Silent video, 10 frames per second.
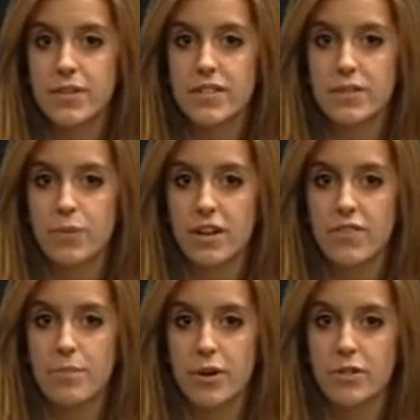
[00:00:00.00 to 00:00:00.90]
is one of
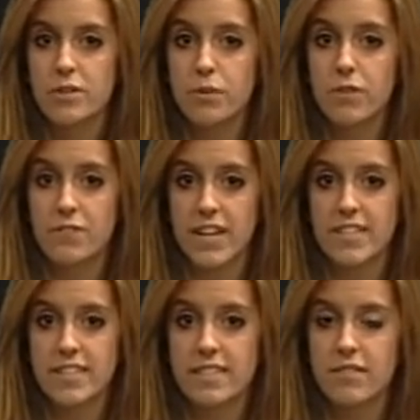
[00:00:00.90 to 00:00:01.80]
the most
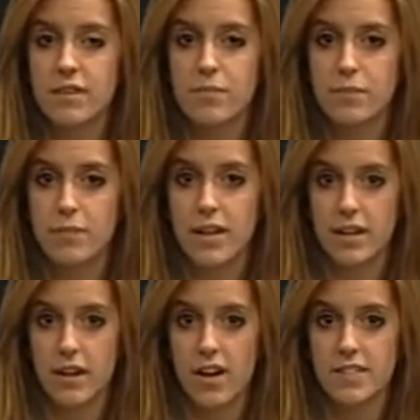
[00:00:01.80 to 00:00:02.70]
pervasive
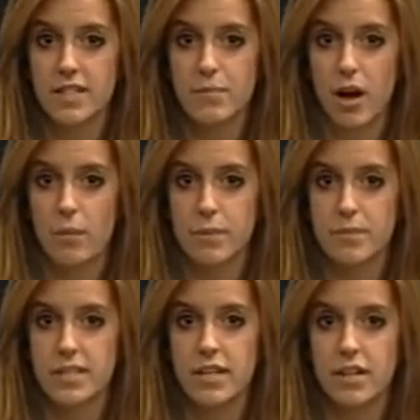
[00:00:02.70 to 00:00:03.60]
and costly
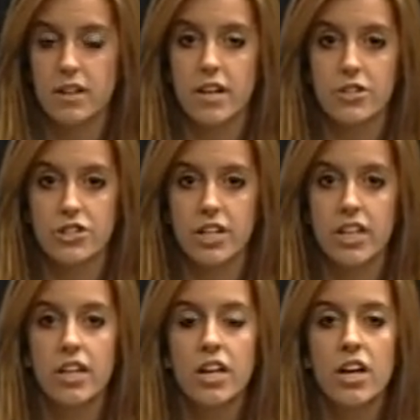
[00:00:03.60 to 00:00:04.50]
problems in our country.
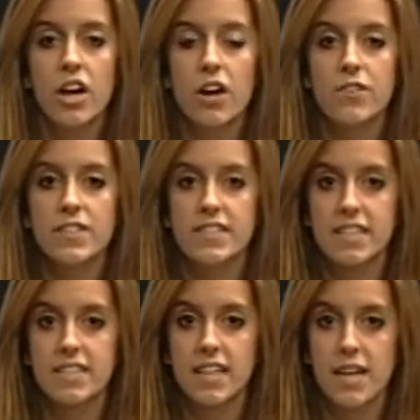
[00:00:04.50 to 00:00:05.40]
Over
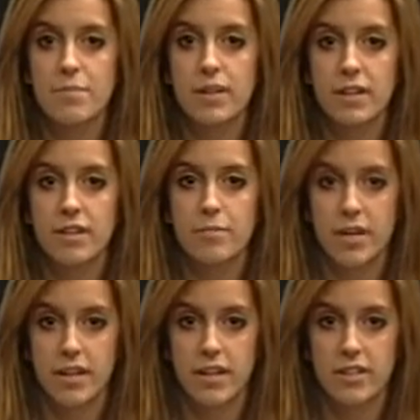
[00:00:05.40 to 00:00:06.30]
68 million
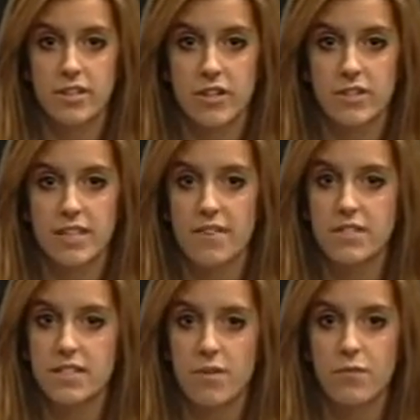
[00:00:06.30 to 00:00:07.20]
American adults have
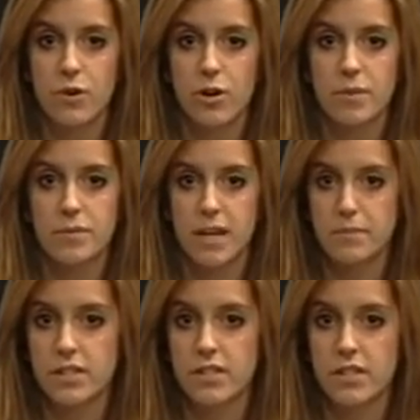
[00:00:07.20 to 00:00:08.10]
some form of
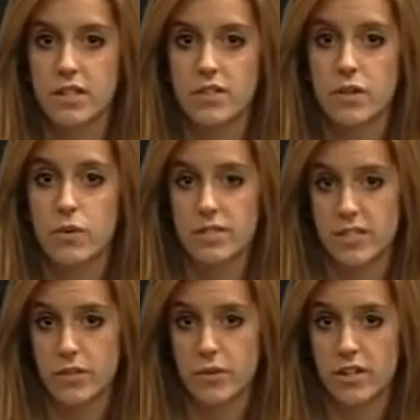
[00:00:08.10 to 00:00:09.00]
substance use or
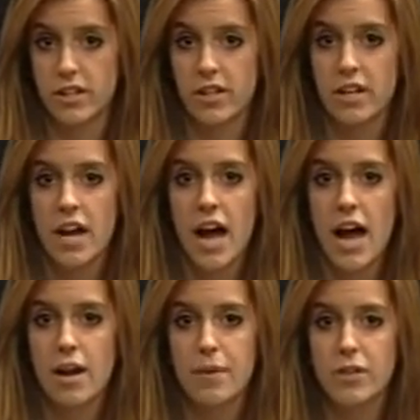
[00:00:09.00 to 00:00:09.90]
disorder,
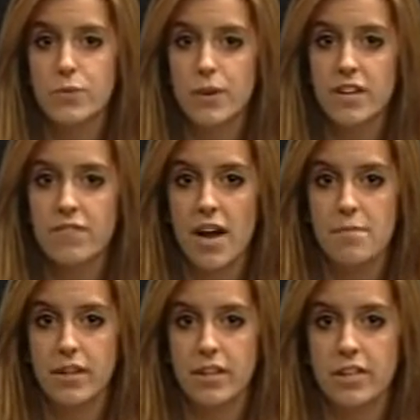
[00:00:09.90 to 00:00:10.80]
and about 25
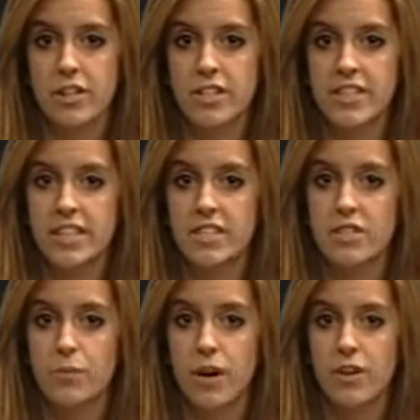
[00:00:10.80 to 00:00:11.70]
million are addicted
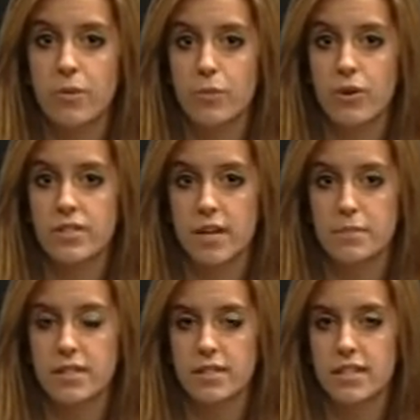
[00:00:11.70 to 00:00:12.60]
to one or more
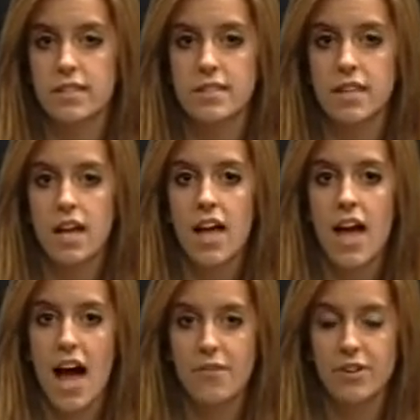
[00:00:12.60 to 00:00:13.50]
substances.
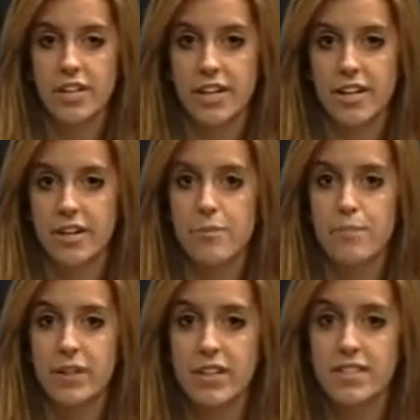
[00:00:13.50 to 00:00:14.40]
Every year,
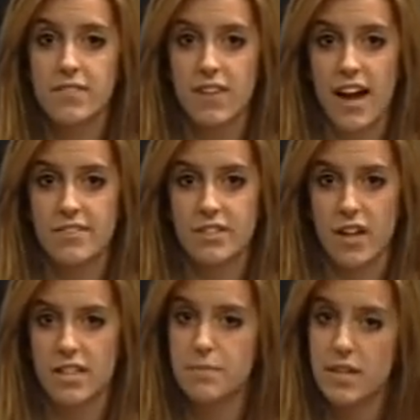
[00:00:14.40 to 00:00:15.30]
millions of lives are
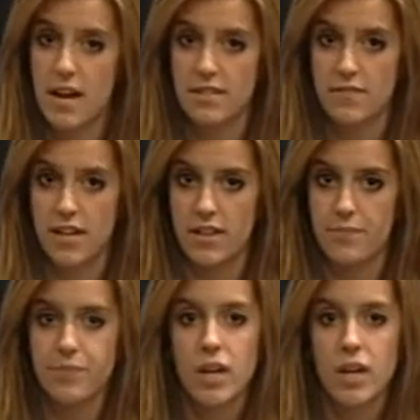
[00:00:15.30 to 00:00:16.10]
lost because of it.